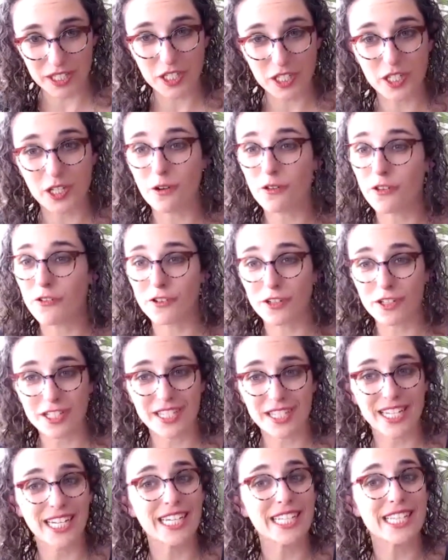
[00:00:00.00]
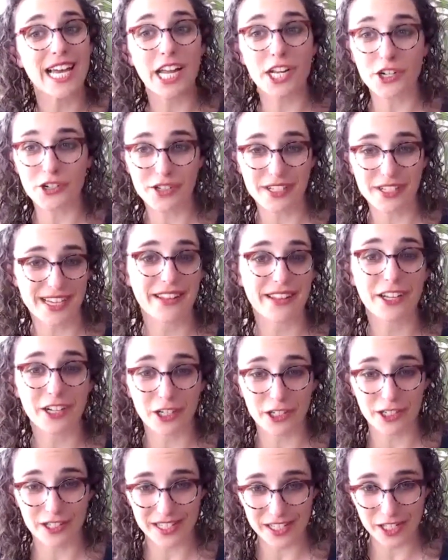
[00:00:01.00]
So the first thing is understand the
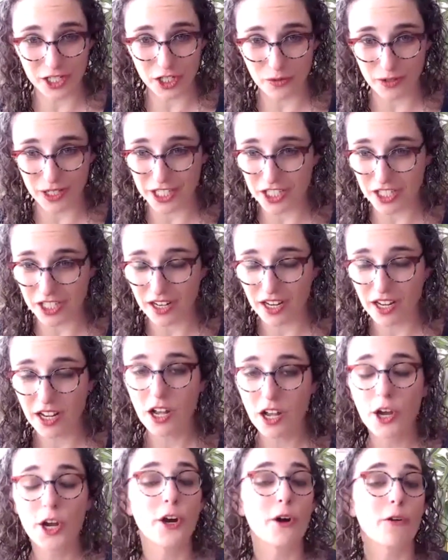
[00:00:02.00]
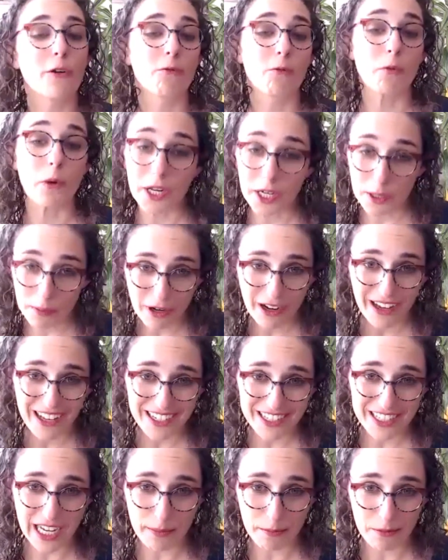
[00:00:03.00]
current situation. Run a
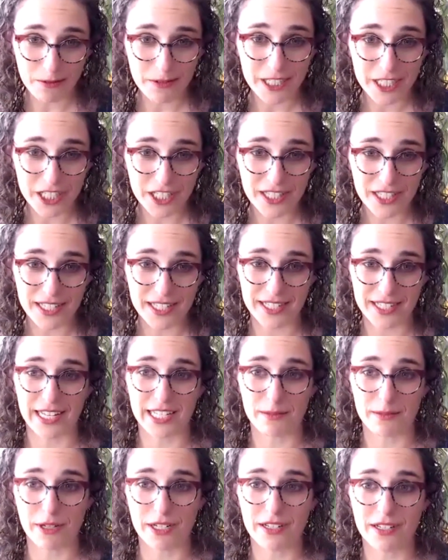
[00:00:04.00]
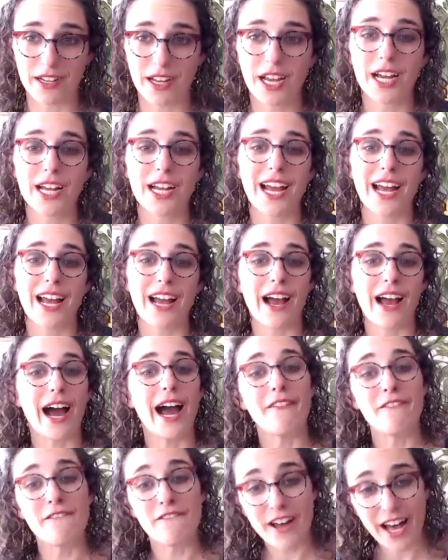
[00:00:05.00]
product operations assessment.
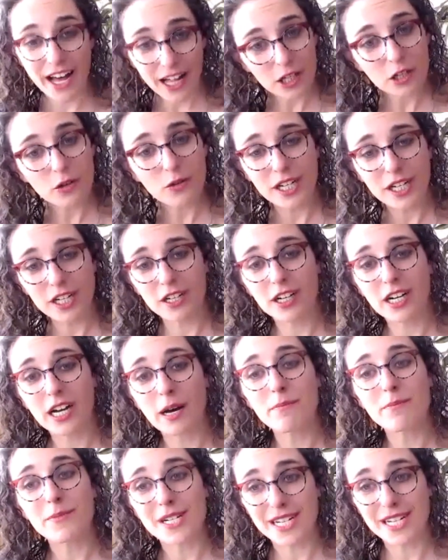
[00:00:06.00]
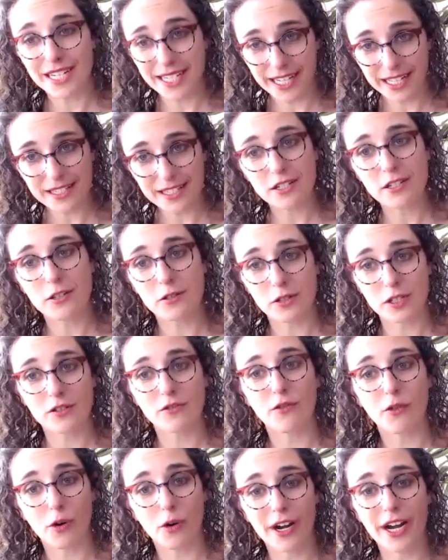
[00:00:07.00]
Evaluate your company against those
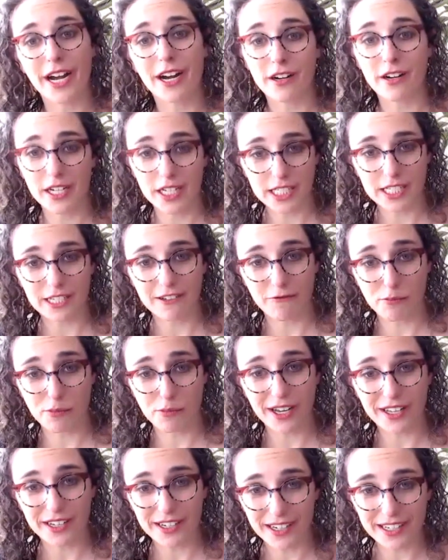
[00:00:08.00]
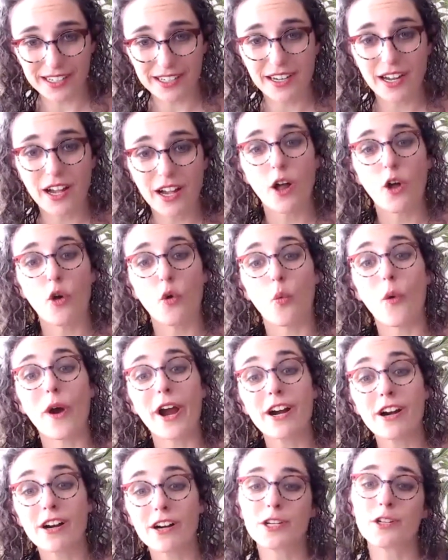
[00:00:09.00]
4 areas of product.
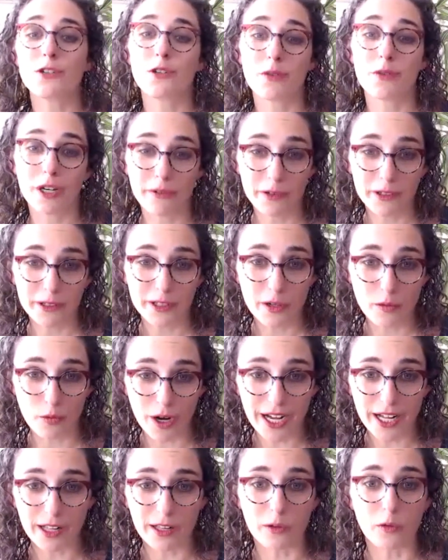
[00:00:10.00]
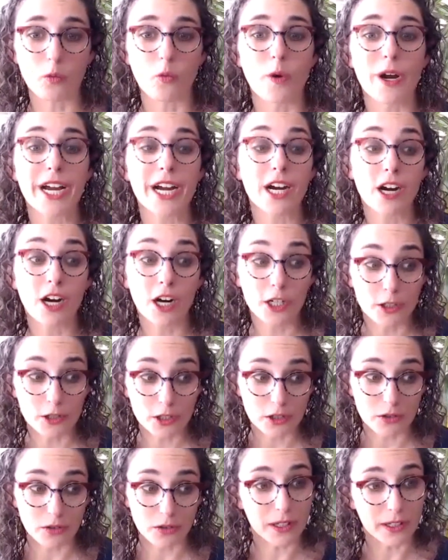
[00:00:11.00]
Where are you doing really well? Where are you
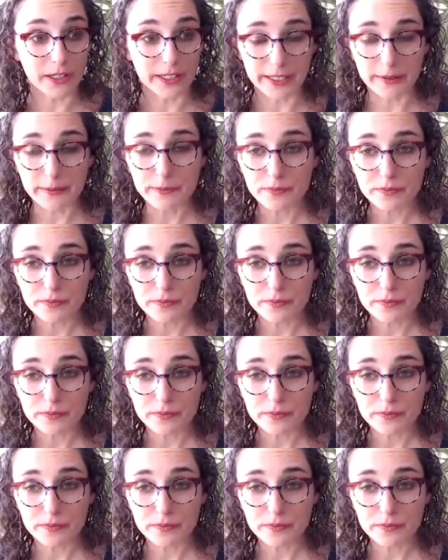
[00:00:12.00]
struggling?